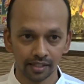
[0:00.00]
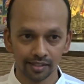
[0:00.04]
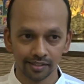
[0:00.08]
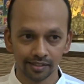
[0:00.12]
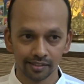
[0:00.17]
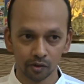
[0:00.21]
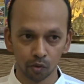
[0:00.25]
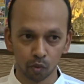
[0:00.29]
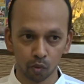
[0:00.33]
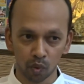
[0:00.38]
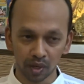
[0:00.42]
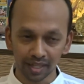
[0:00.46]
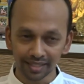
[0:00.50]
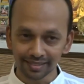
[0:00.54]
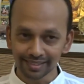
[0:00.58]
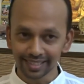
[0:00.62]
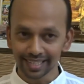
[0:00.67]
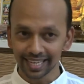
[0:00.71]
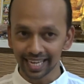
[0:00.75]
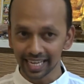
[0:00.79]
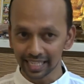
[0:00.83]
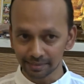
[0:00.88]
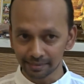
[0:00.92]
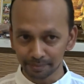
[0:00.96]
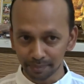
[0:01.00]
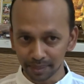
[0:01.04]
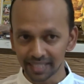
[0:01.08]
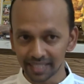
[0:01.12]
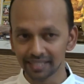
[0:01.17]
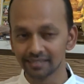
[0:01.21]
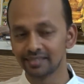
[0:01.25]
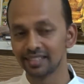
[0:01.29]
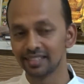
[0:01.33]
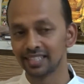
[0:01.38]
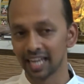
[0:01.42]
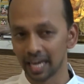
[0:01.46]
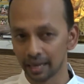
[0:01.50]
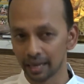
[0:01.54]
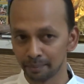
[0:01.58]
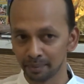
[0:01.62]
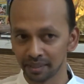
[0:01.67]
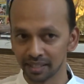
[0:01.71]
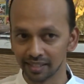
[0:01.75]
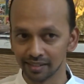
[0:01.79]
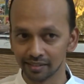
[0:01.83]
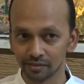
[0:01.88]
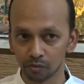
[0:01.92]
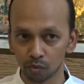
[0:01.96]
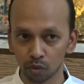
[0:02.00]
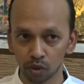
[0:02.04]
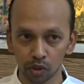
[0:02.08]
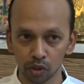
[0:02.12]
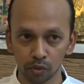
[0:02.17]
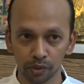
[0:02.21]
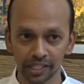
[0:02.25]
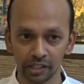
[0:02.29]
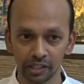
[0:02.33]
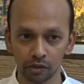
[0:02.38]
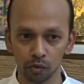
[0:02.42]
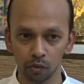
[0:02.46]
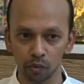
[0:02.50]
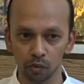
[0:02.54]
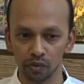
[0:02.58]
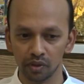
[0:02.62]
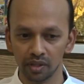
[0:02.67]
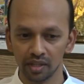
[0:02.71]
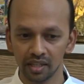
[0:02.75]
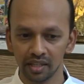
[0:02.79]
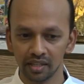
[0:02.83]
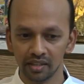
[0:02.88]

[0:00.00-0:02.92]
So once I experience that happiness, what do?